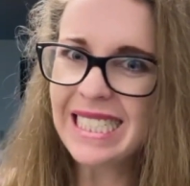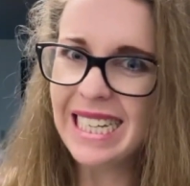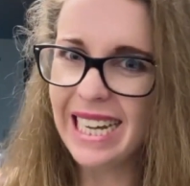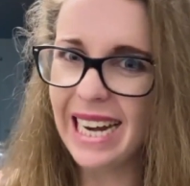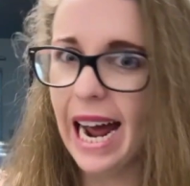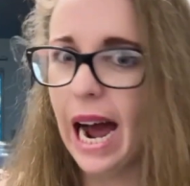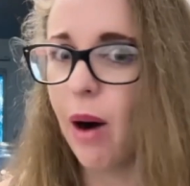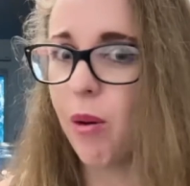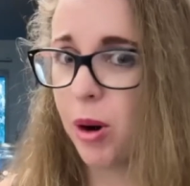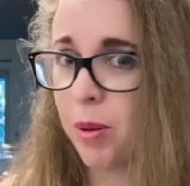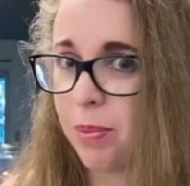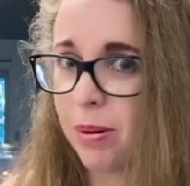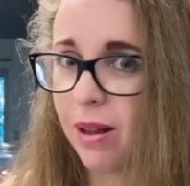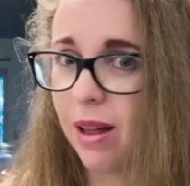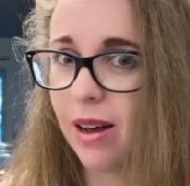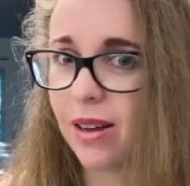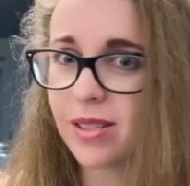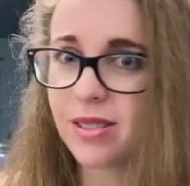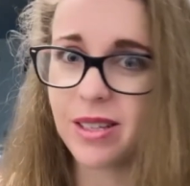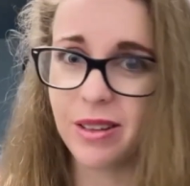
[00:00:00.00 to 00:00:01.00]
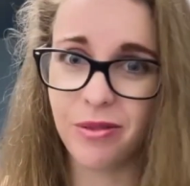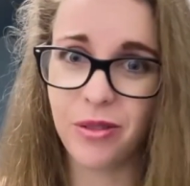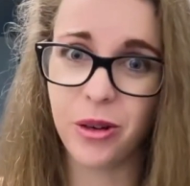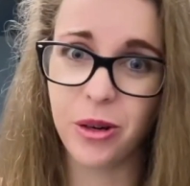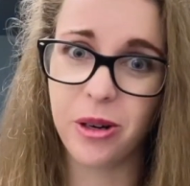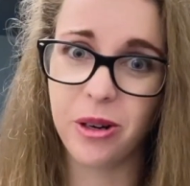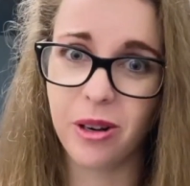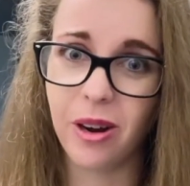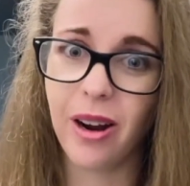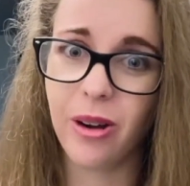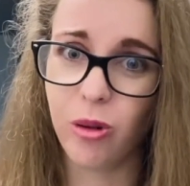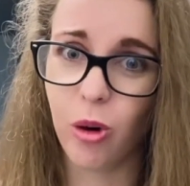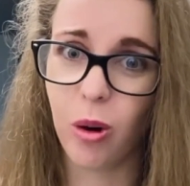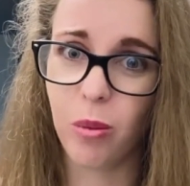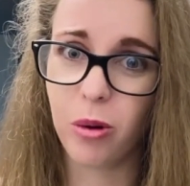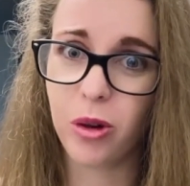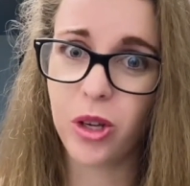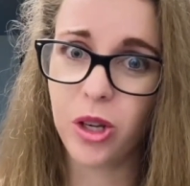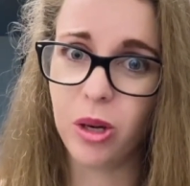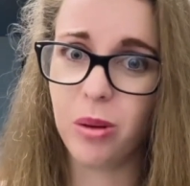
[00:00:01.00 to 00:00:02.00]
an hour plus if you're a
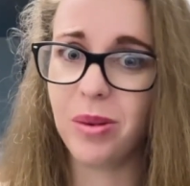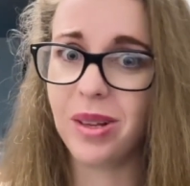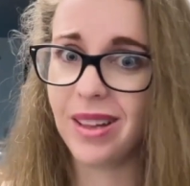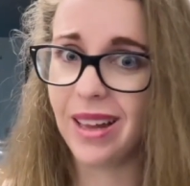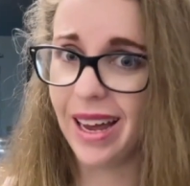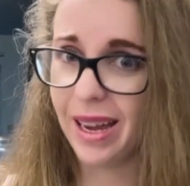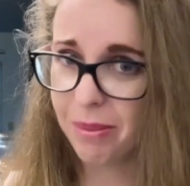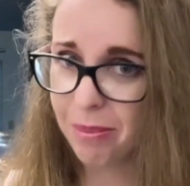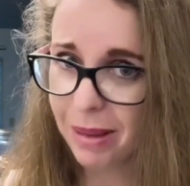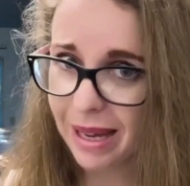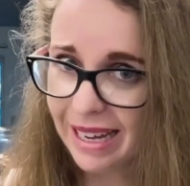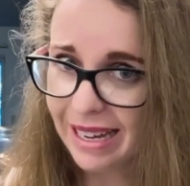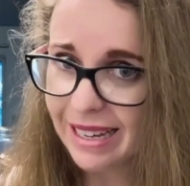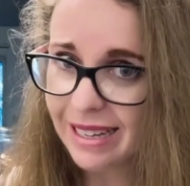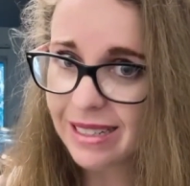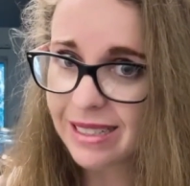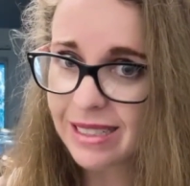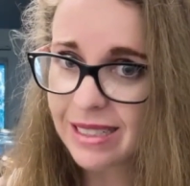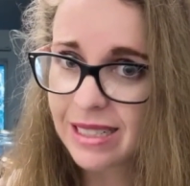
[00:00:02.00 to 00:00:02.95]
normal human like me.